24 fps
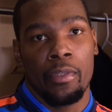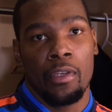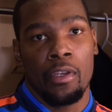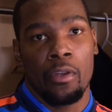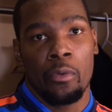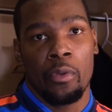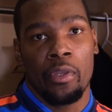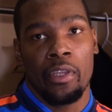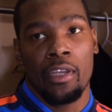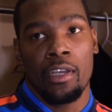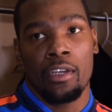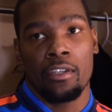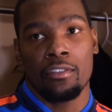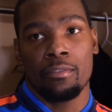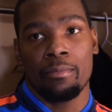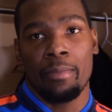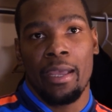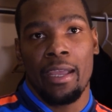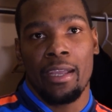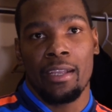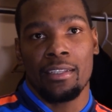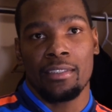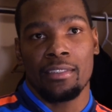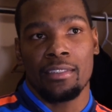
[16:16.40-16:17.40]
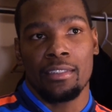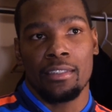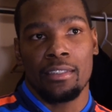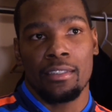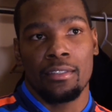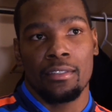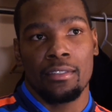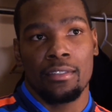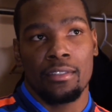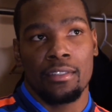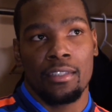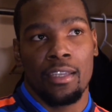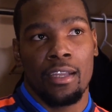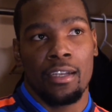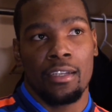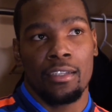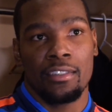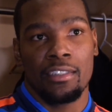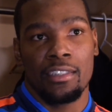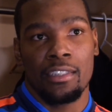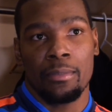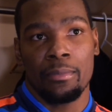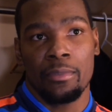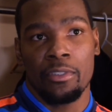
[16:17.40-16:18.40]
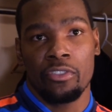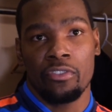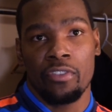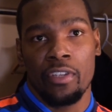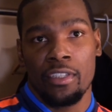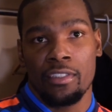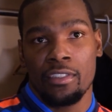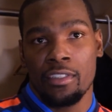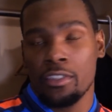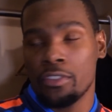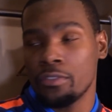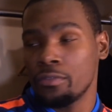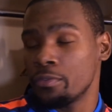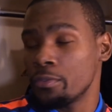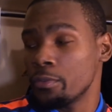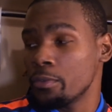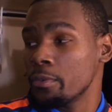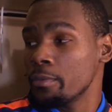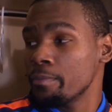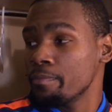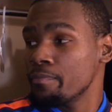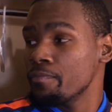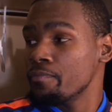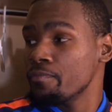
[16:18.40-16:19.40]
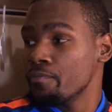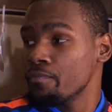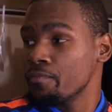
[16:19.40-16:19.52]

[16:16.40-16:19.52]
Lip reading: you know, when he comes back, it's kind of a seamless transition for him.